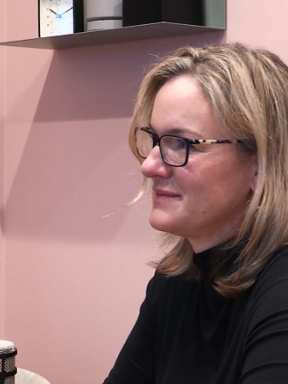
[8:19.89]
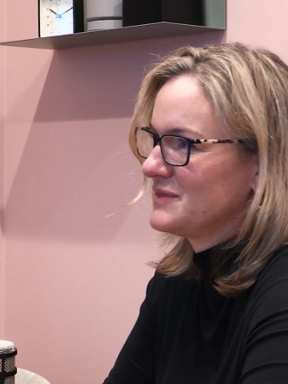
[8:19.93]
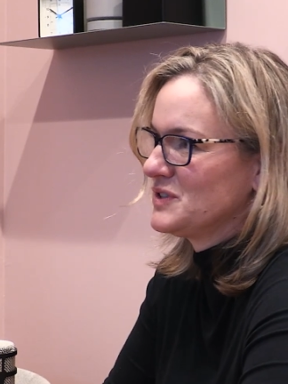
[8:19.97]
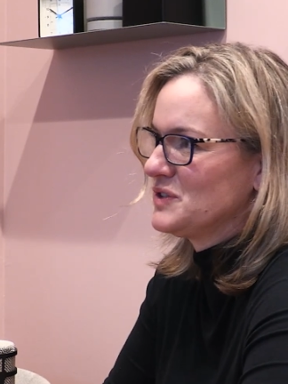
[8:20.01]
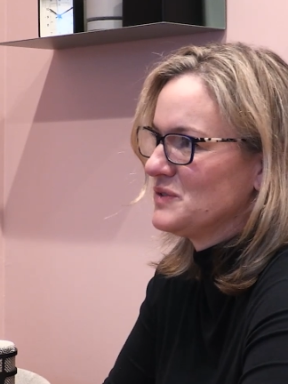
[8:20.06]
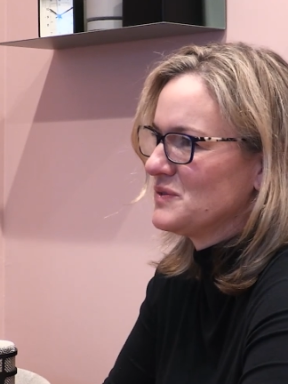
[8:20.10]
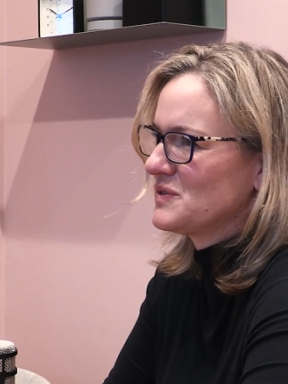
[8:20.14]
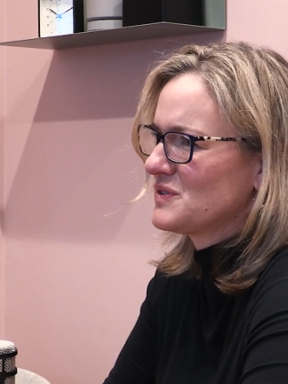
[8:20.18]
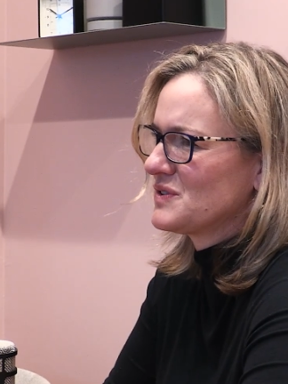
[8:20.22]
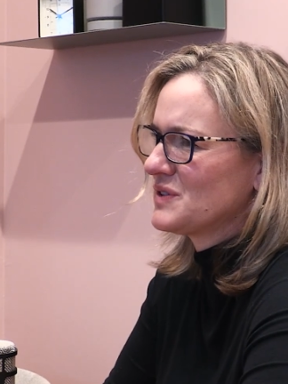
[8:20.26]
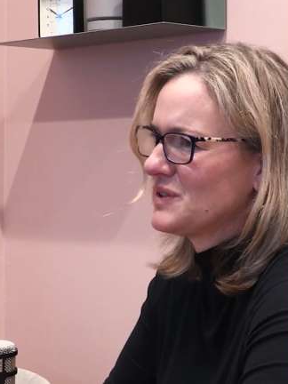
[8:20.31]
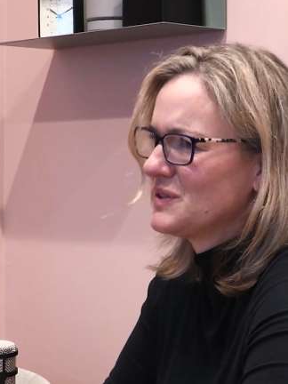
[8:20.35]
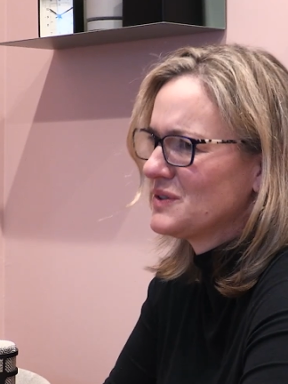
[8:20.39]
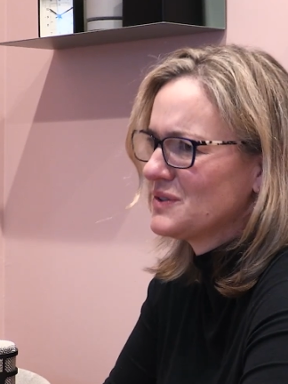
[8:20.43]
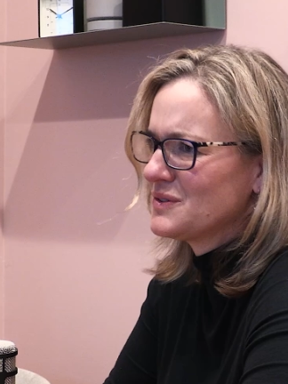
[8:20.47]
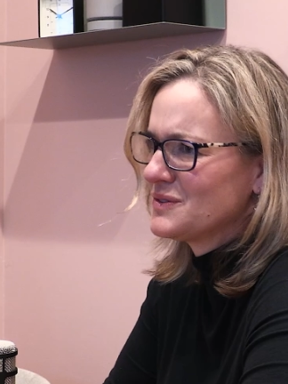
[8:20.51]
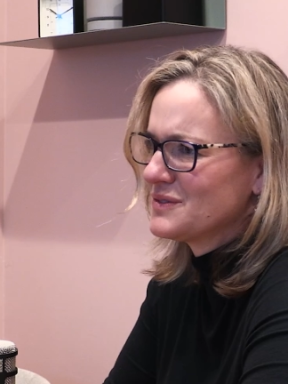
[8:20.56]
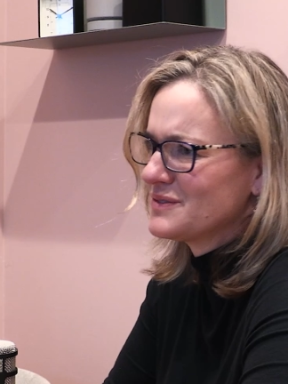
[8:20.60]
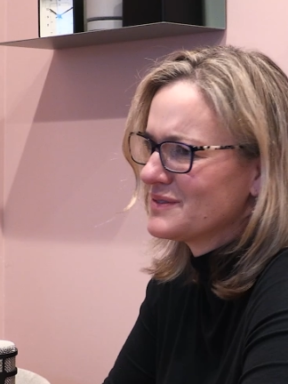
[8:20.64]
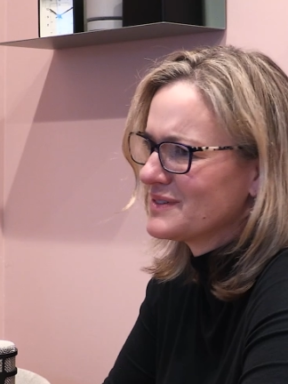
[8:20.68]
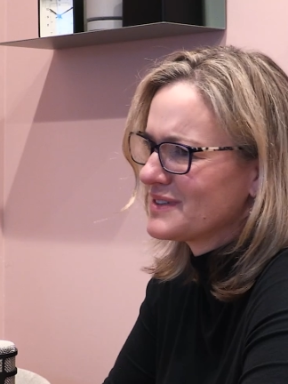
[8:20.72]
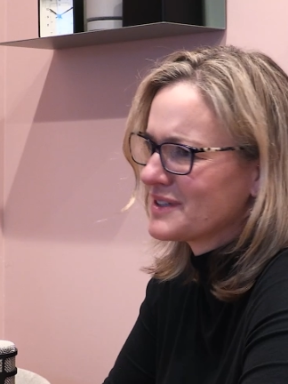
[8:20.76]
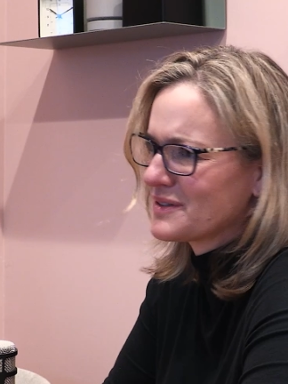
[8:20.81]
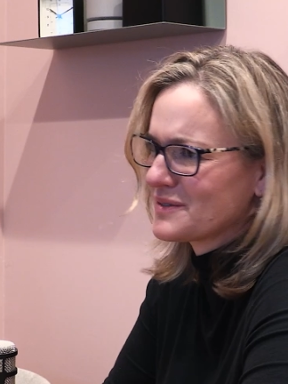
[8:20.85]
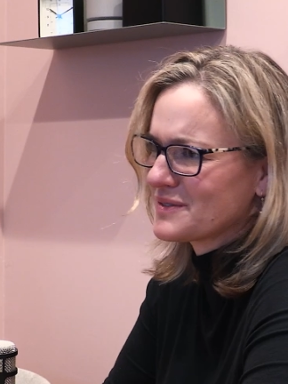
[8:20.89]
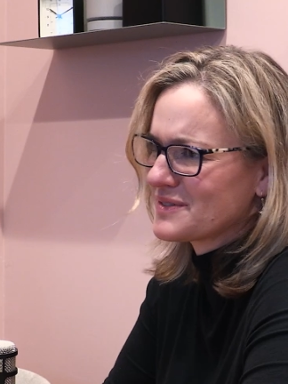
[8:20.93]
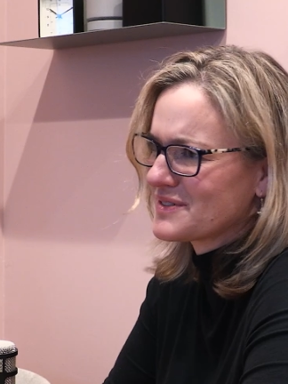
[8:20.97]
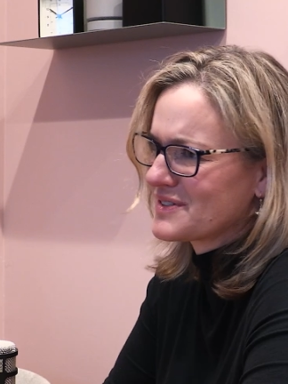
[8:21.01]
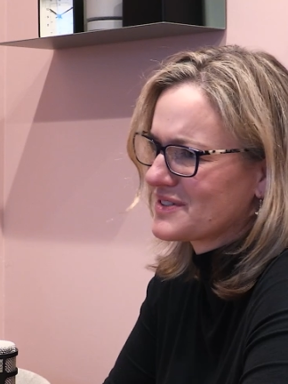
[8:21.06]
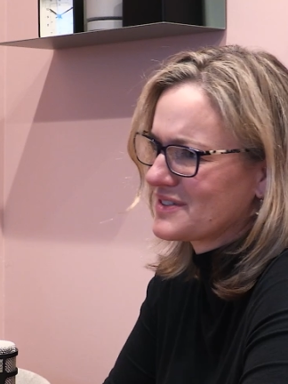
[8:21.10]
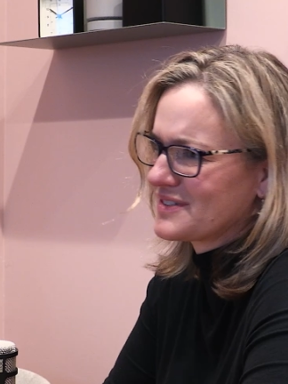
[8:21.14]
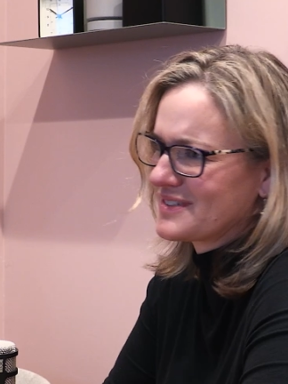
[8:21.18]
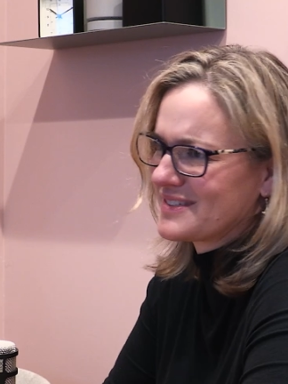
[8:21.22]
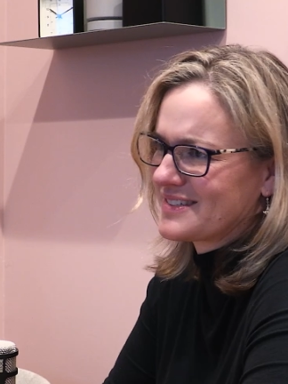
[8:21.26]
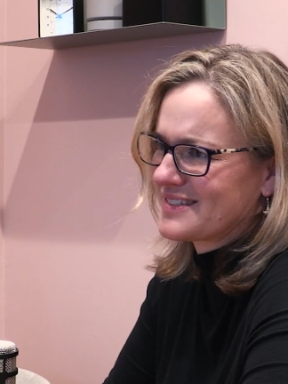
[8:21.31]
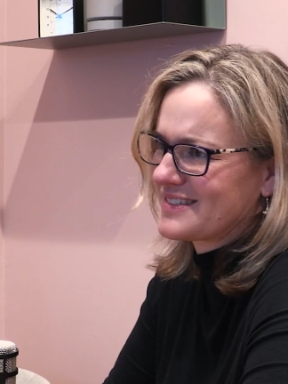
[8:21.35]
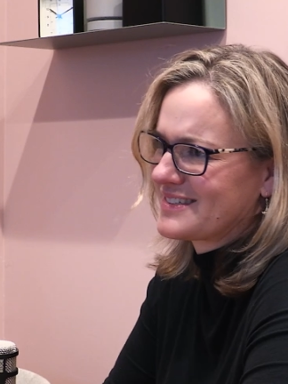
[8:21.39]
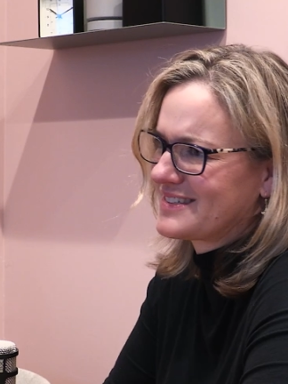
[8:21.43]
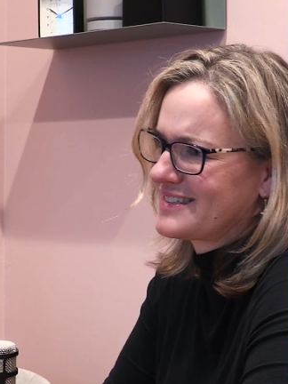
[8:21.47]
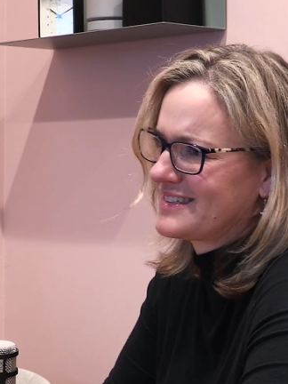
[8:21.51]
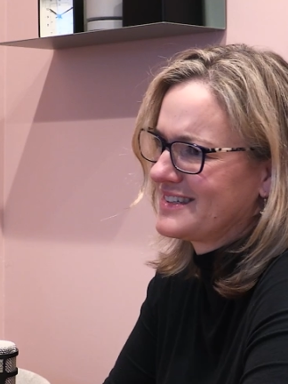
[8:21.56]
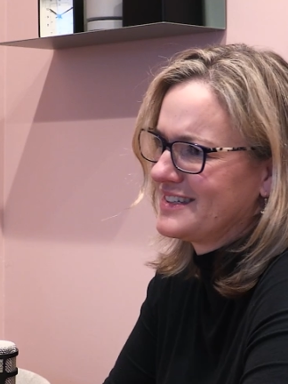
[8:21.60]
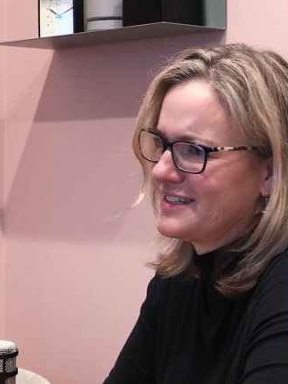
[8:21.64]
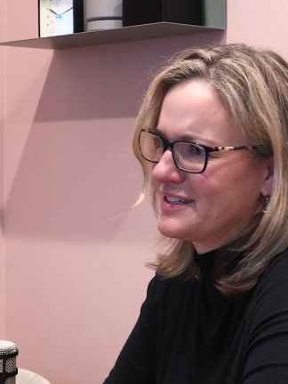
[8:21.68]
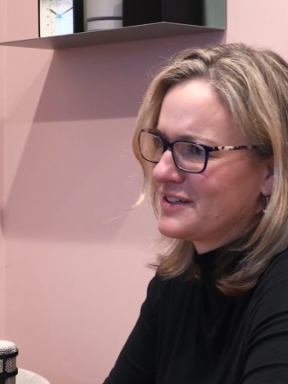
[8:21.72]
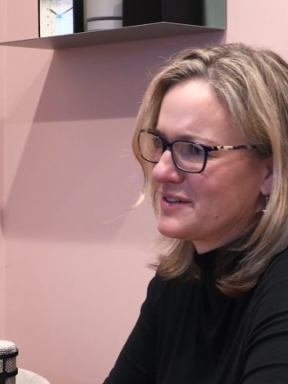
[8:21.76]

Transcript: too soon. There was just,